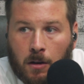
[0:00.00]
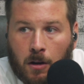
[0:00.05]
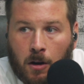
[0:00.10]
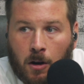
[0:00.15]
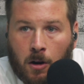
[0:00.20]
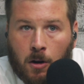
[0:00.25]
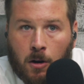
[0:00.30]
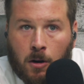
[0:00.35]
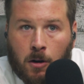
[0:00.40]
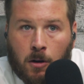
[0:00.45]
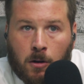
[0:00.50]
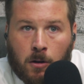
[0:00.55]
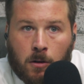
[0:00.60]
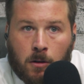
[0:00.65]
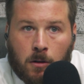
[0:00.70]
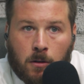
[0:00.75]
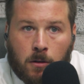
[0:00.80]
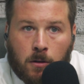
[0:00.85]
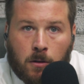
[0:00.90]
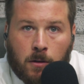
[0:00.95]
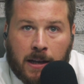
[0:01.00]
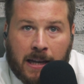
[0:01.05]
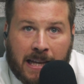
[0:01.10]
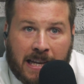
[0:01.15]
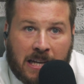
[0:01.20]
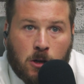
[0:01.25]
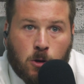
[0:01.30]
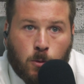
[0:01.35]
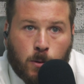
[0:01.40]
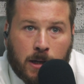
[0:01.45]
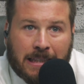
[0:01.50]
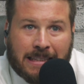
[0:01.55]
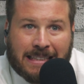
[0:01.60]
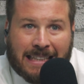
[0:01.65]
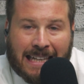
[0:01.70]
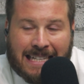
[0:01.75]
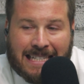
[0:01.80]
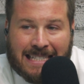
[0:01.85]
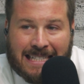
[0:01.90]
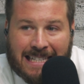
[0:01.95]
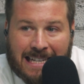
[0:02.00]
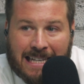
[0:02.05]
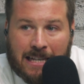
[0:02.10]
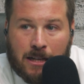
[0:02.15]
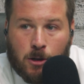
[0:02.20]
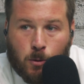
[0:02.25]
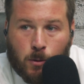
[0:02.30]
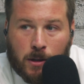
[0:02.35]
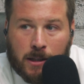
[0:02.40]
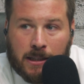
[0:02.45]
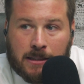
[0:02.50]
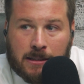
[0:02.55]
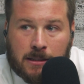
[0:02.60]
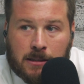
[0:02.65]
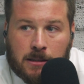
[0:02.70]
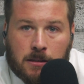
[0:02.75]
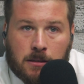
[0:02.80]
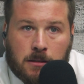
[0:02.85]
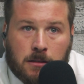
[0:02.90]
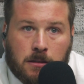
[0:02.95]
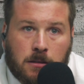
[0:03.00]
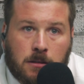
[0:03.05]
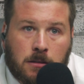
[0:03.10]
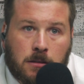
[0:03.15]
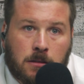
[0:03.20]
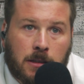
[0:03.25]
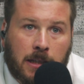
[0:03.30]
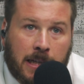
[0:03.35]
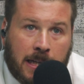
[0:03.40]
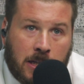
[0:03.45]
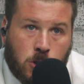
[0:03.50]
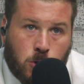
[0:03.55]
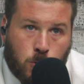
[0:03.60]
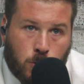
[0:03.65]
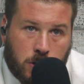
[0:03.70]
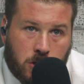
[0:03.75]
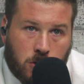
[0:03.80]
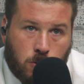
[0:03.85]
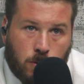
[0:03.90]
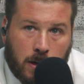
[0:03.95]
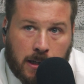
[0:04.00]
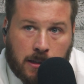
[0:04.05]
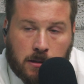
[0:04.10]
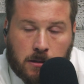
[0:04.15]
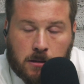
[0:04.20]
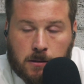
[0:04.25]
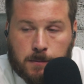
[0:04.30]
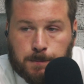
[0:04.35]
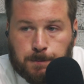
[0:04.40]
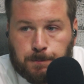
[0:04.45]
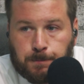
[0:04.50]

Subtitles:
are increase and decrease interest rates.